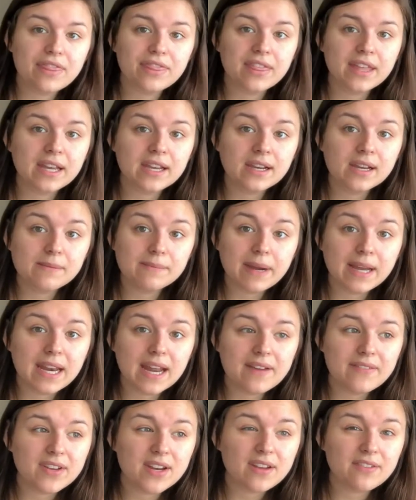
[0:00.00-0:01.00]
think I might
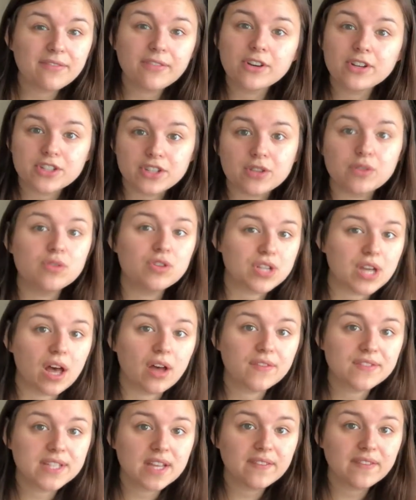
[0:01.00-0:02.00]
have enough for 2
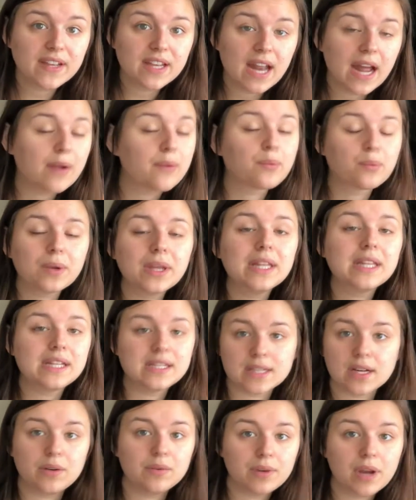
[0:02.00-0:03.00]
shelves of it. I really
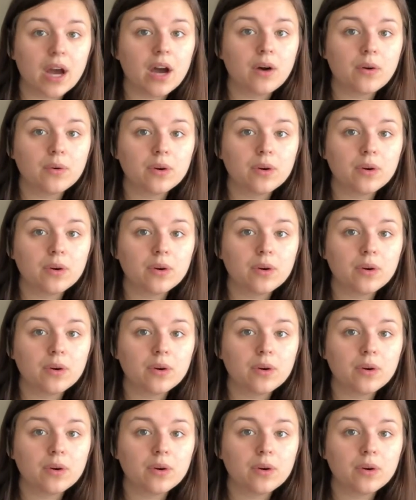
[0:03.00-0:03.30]
don't know.